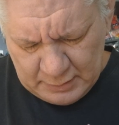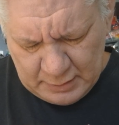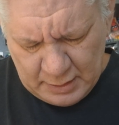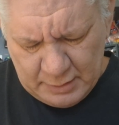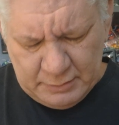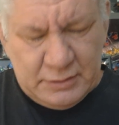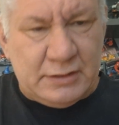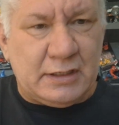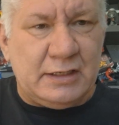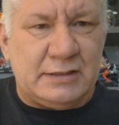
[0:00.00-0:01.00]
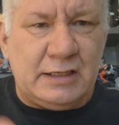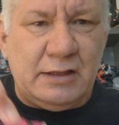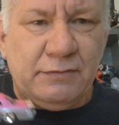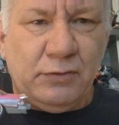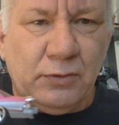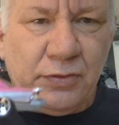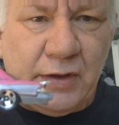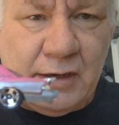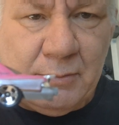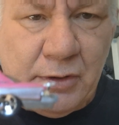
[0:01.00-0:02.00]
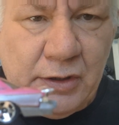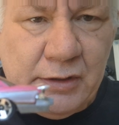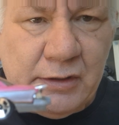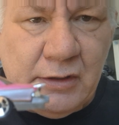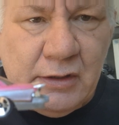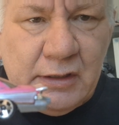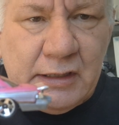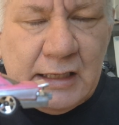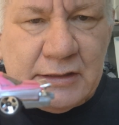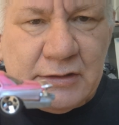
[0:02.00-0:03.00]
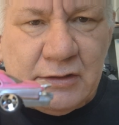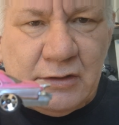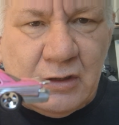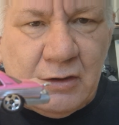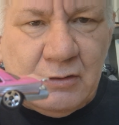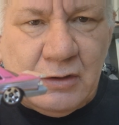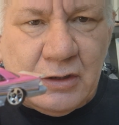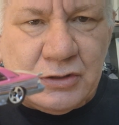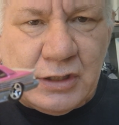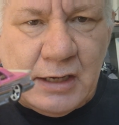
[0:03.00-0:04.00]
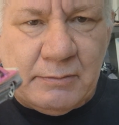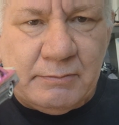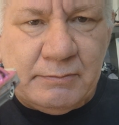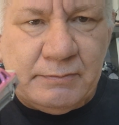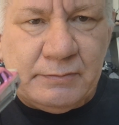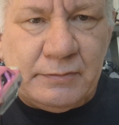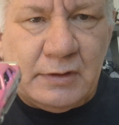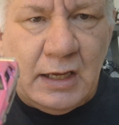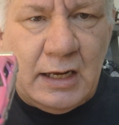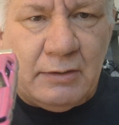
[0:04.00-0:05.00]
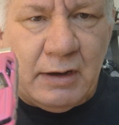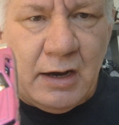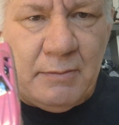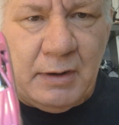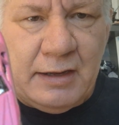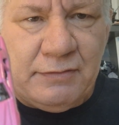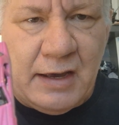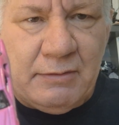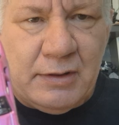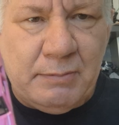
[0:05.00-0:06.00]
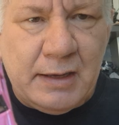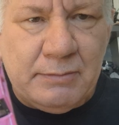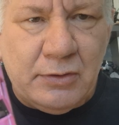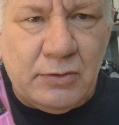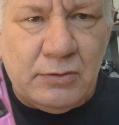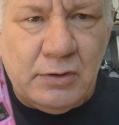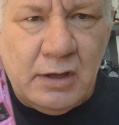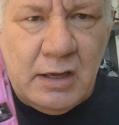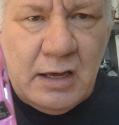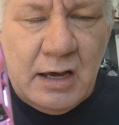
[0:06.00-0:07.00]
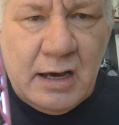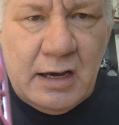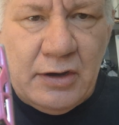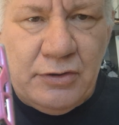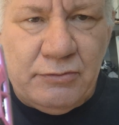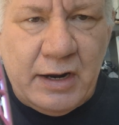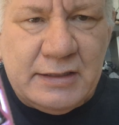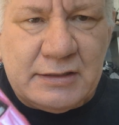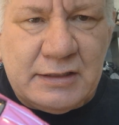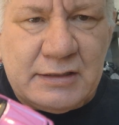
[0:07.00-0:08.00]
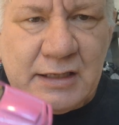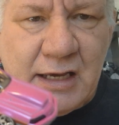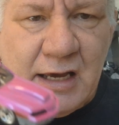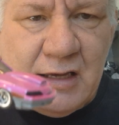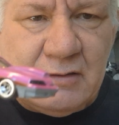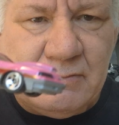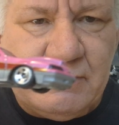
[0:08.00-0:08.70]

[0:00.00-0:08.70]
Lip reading: No, it's just going to say the Ford Thunderbird. That's no shame. Anyway, I believe they were the people who raced this car.